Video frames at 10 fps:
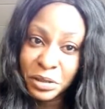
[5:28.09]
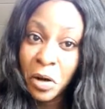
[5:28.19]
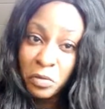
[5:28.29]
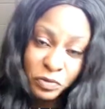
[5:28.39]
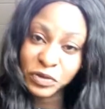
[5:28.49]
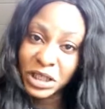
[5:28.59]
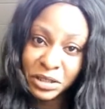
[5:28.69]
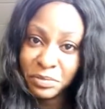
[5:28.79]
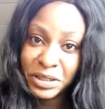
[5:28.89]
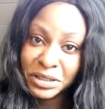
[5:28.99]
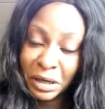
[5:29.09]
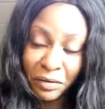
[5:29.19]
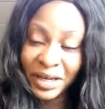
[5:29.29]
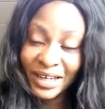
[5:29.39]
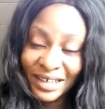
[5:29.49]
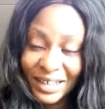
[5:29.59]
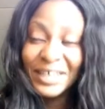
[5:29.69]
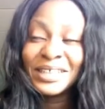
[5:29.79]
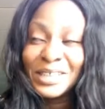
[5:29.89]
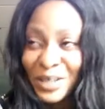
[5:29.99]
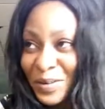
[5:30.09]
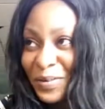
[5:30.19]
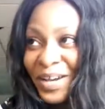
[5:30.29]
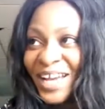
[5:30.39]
They're almost anybody, okay? So